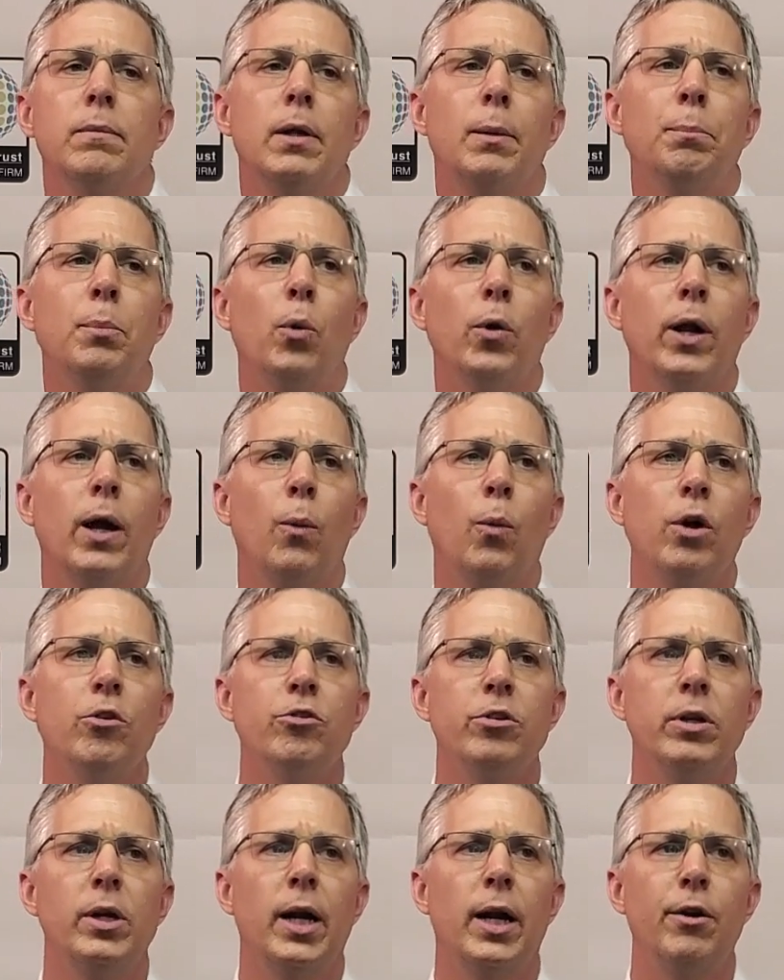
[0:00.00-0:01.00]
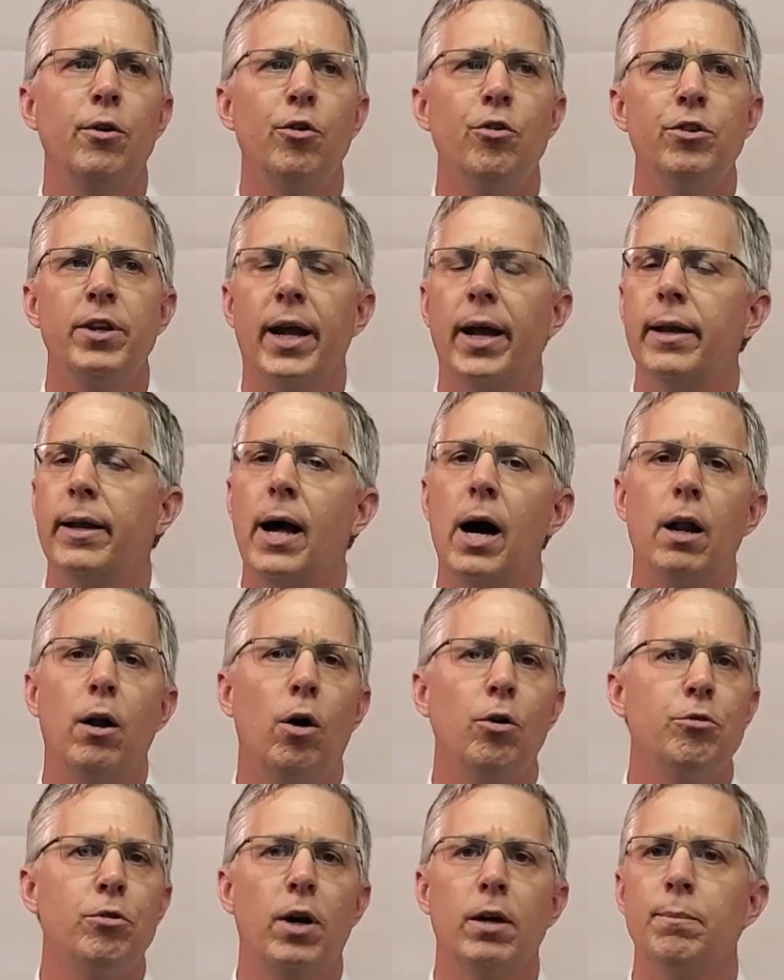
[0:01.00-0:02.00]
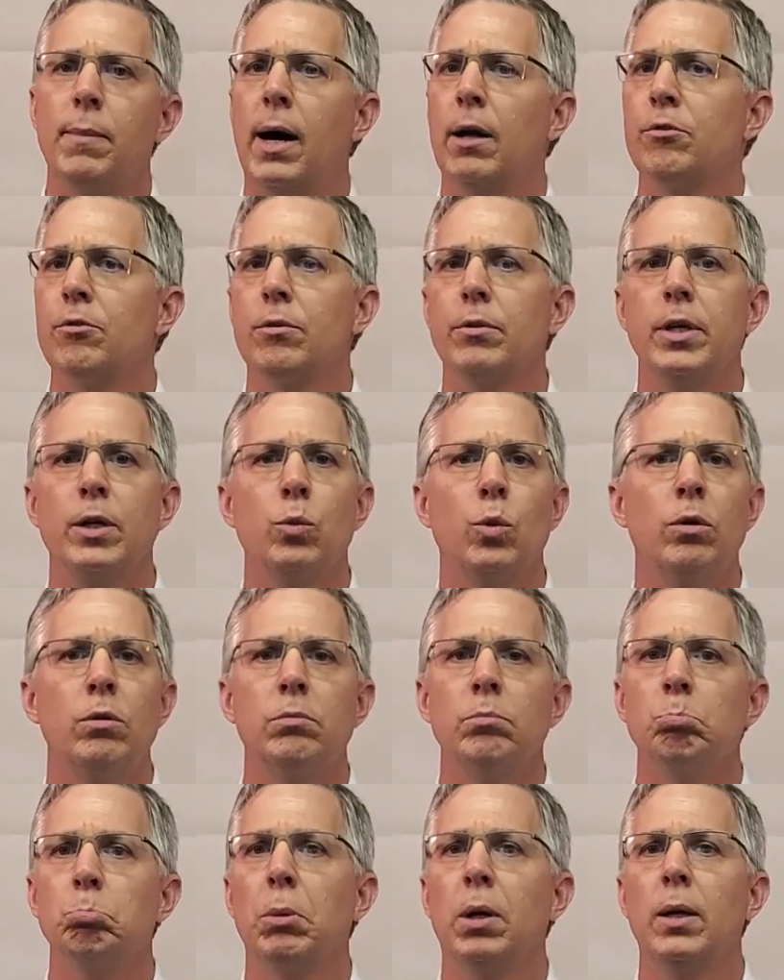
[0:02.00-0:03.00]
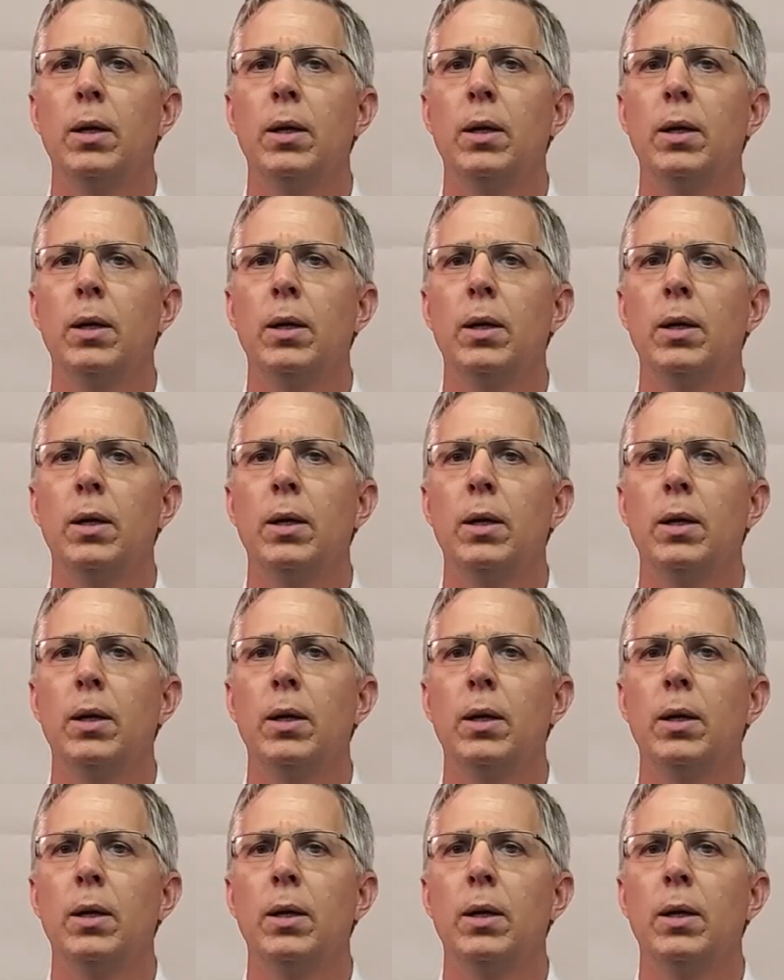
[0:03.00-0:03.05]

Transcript: point I want you to understand. Not all truck mounts are equal.